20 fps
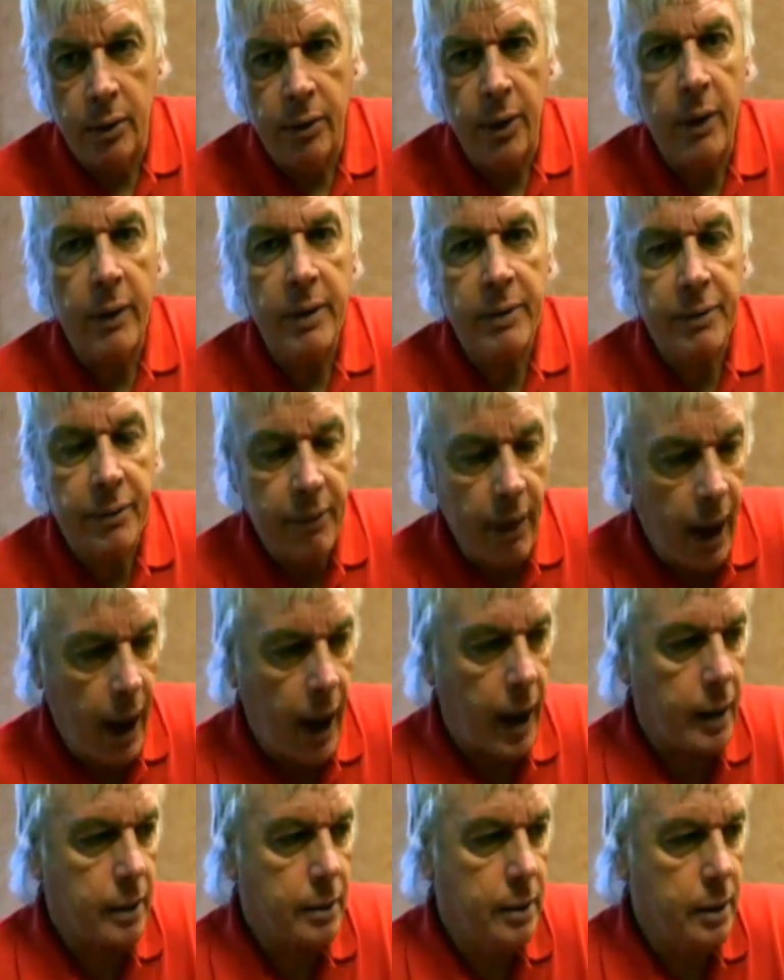very
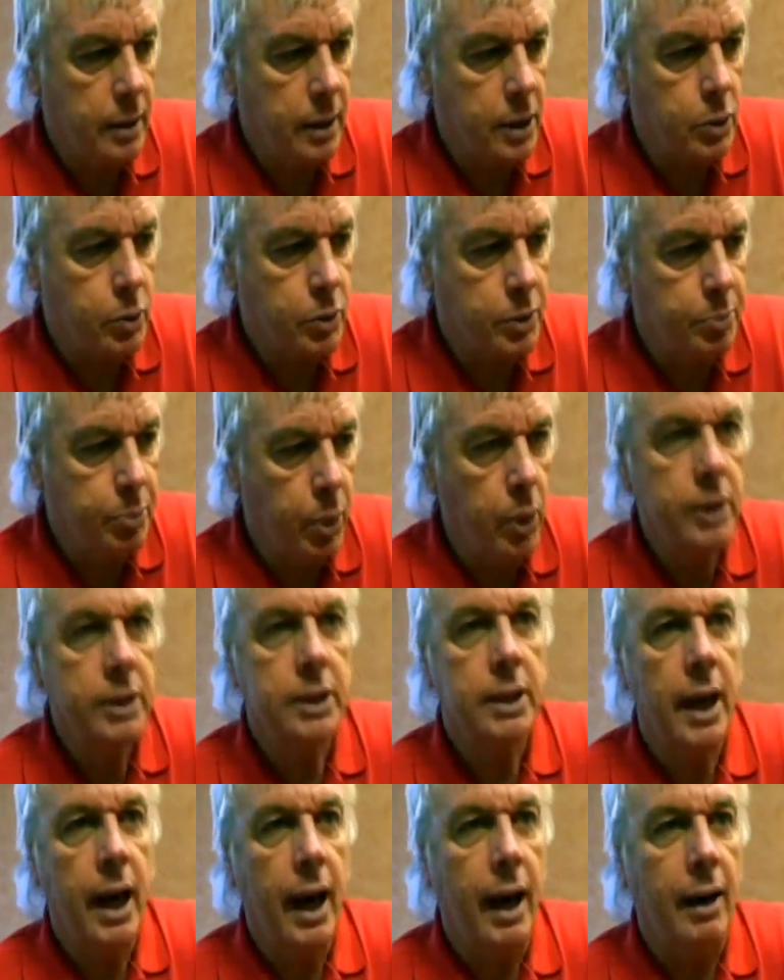fact that this was
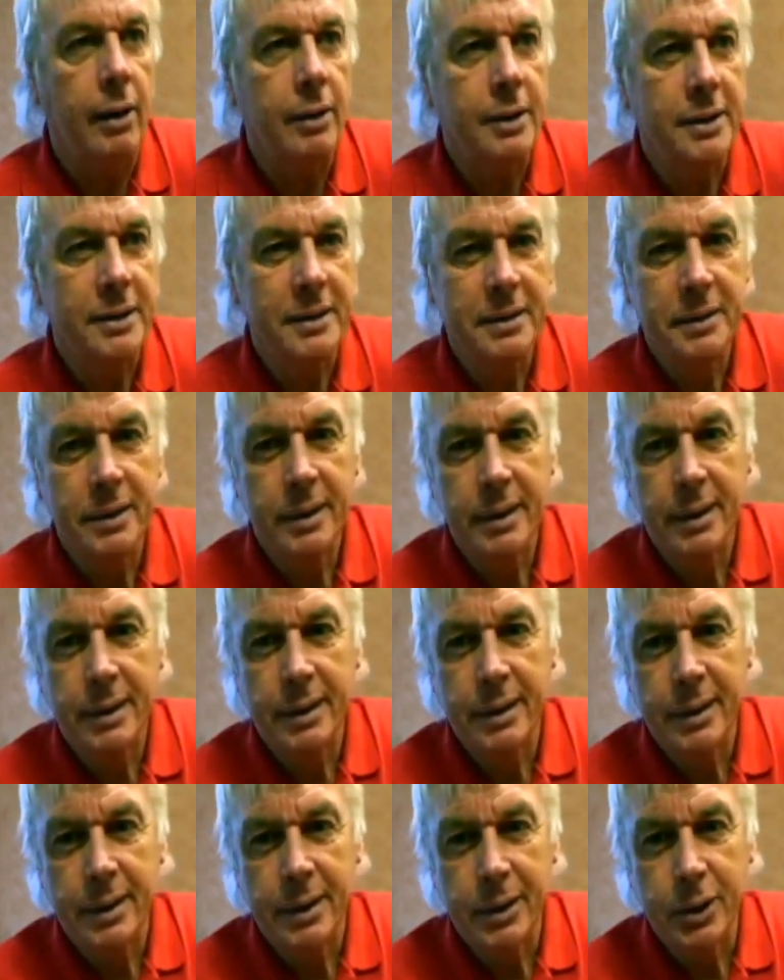pointed out
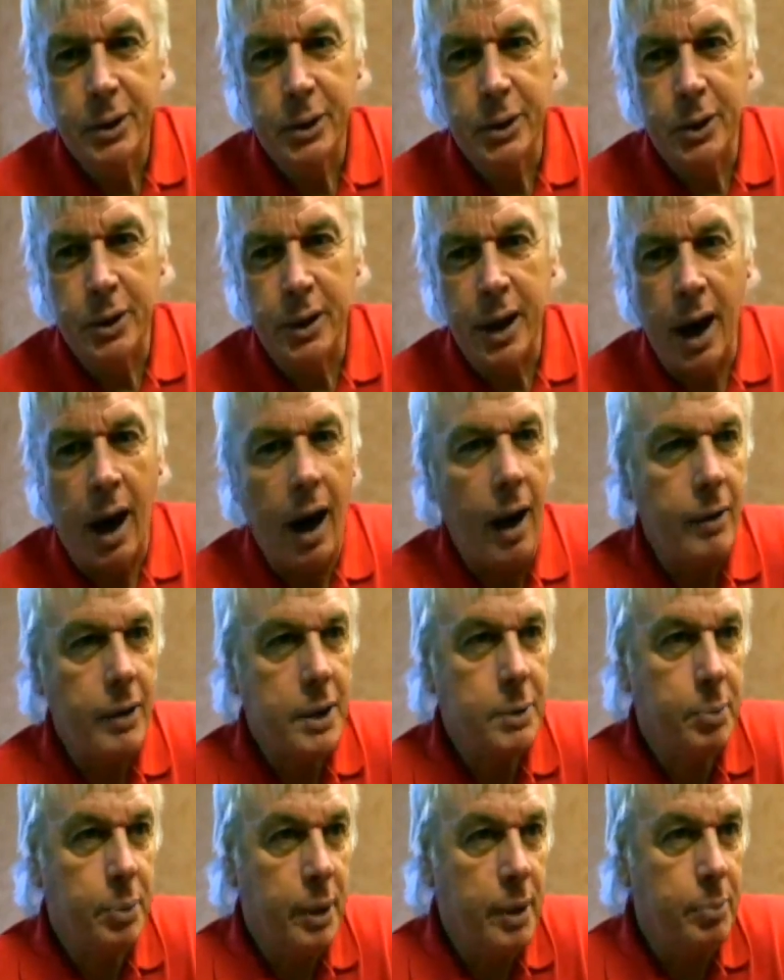to the
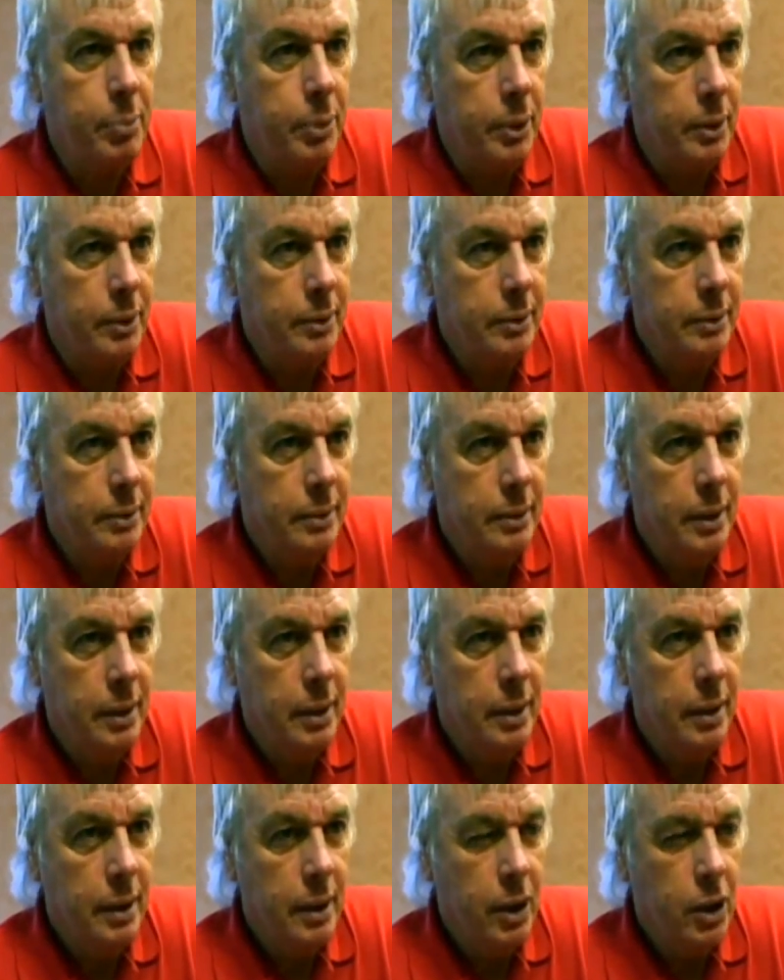Irish people,
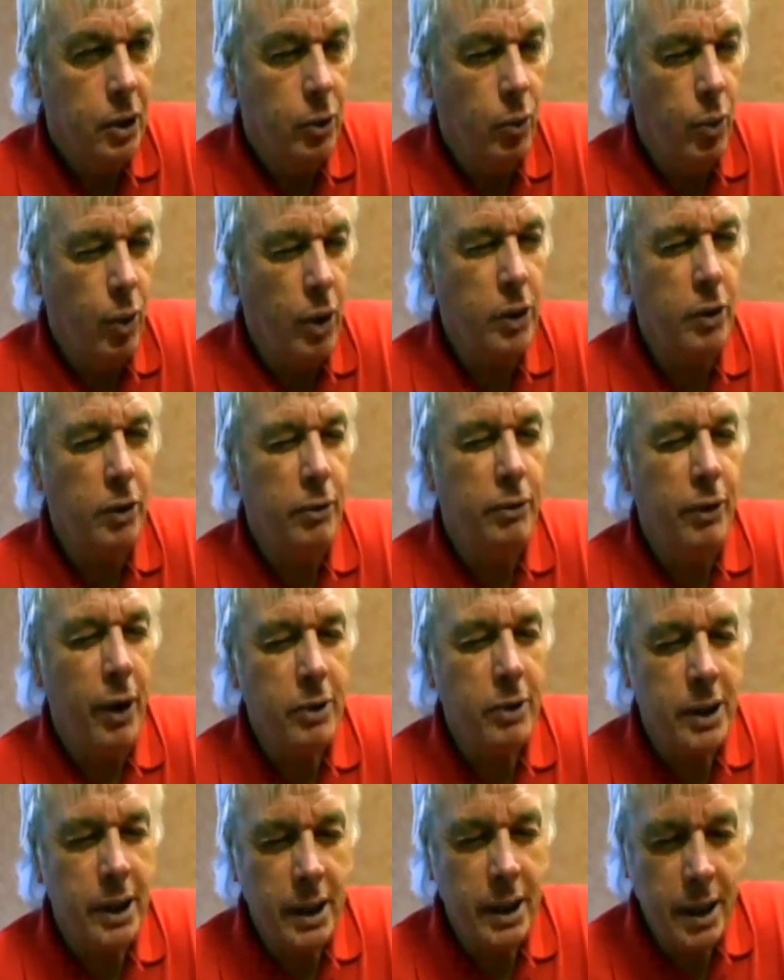what you're
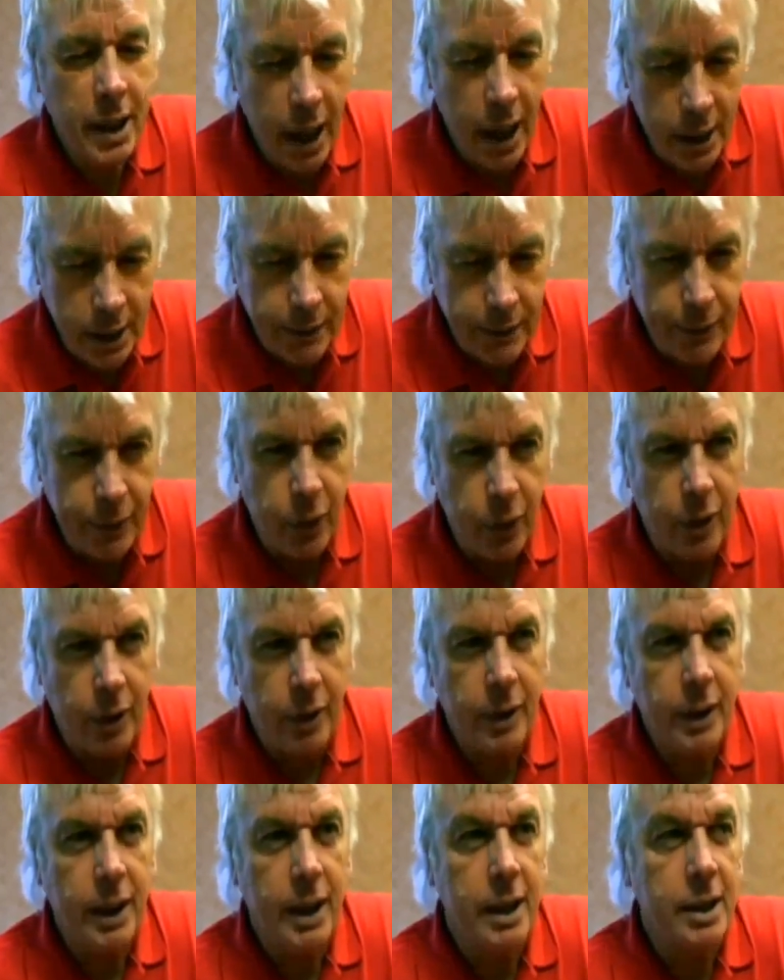voting yes
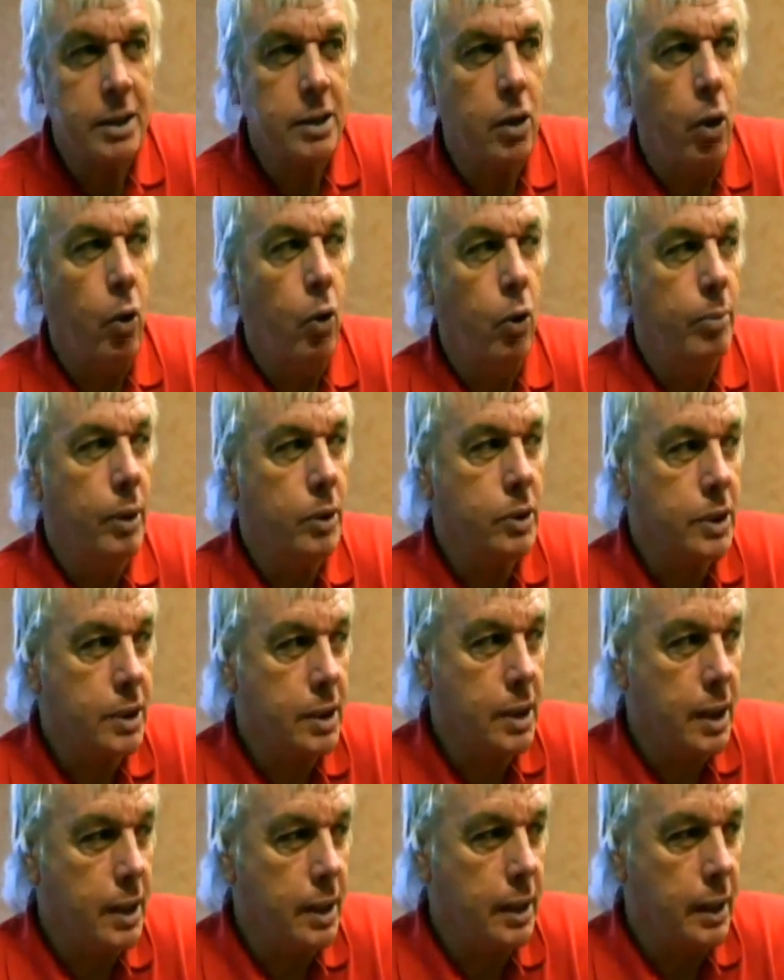for is almost
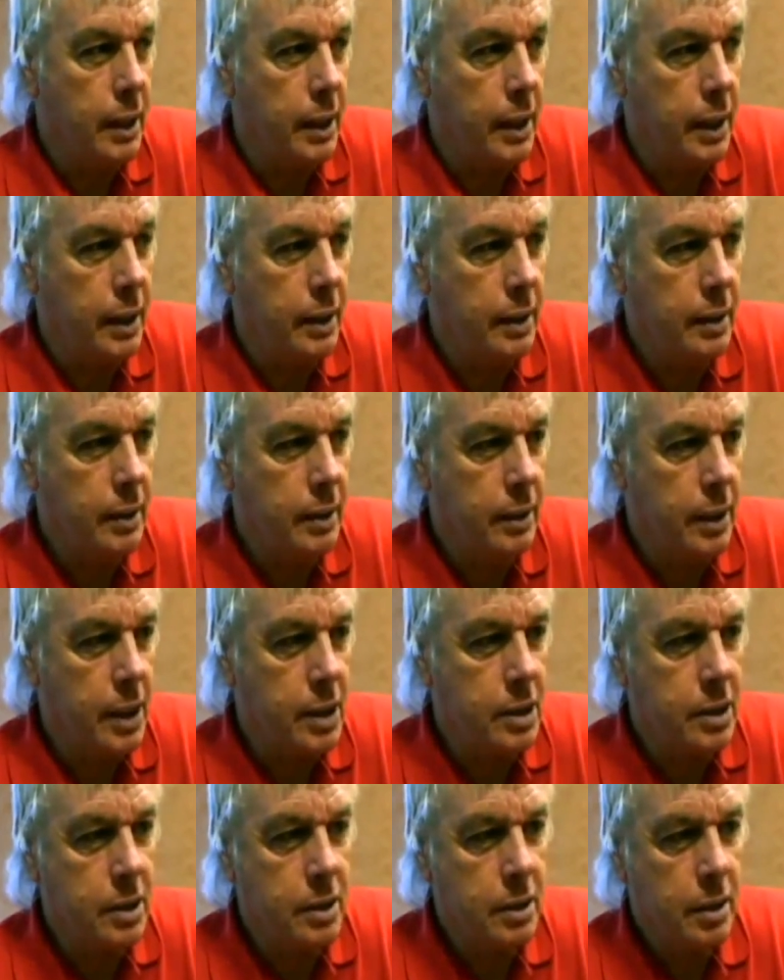certainly
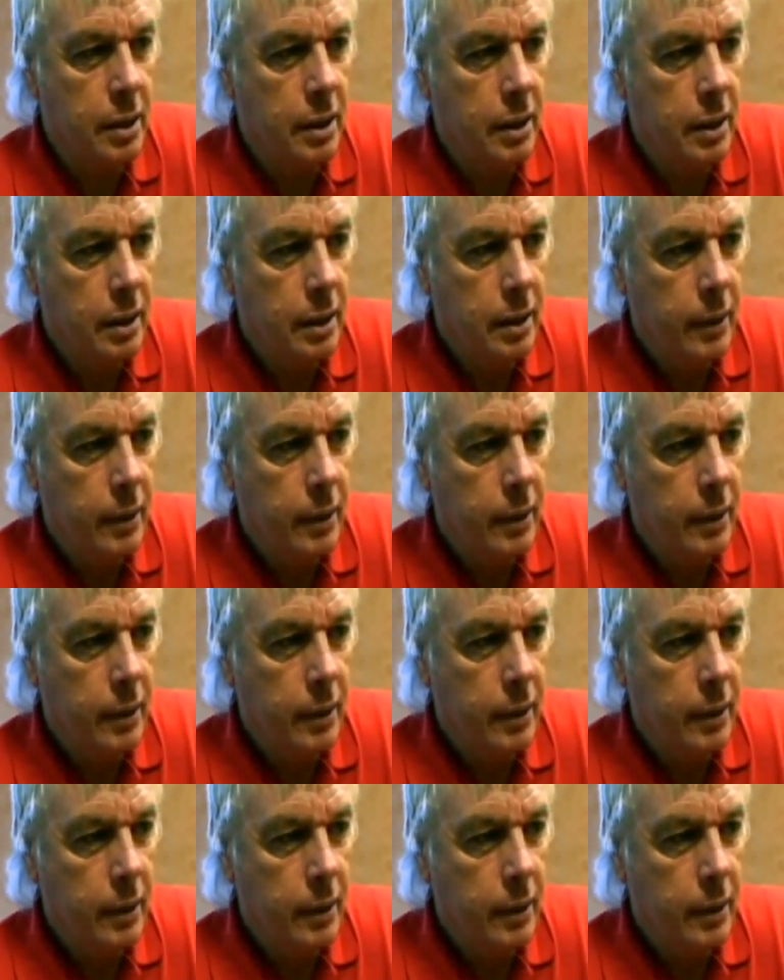this